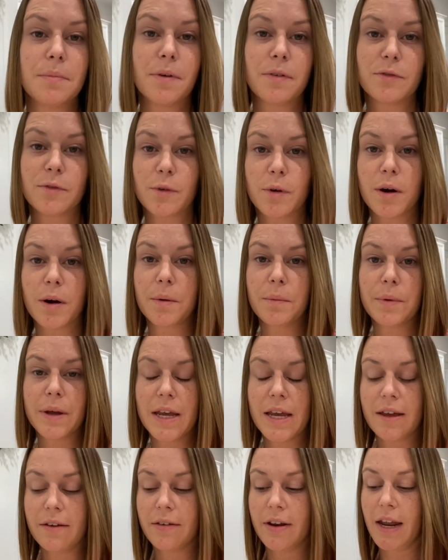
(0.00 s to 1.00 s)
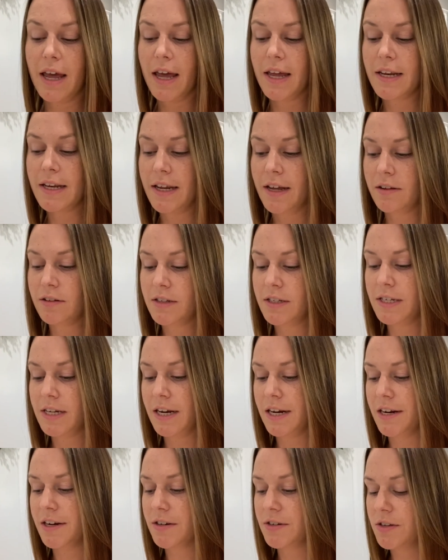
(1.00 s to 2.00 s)
Before we even head
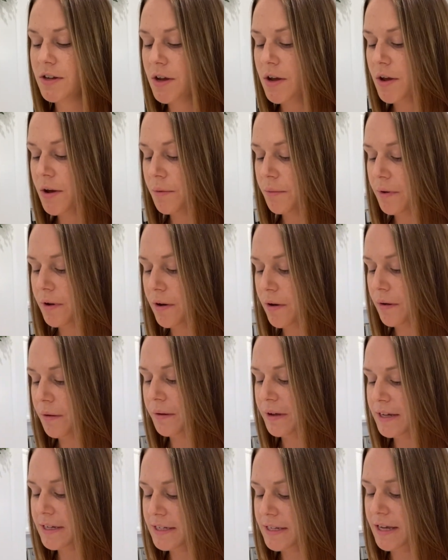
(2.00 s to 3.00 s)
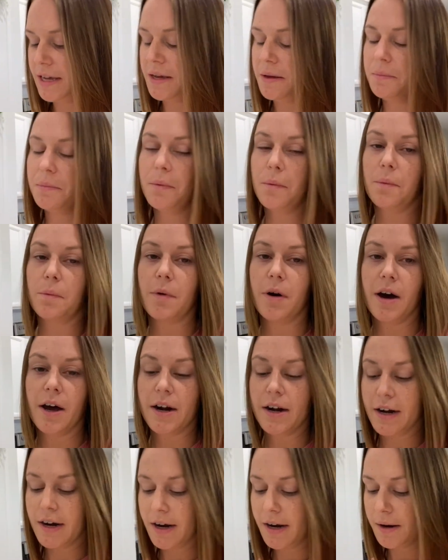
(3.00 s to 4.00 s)
downstairs, we always keep
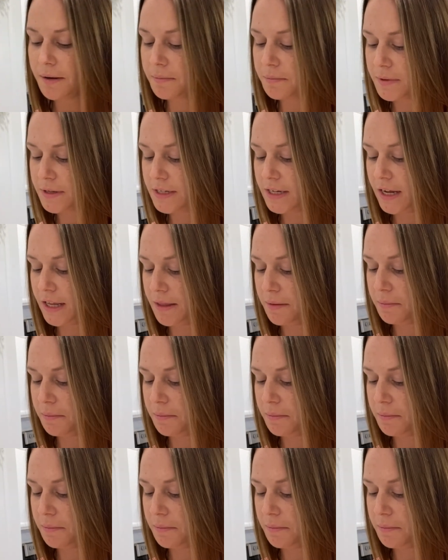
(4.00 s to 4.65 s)
water beside the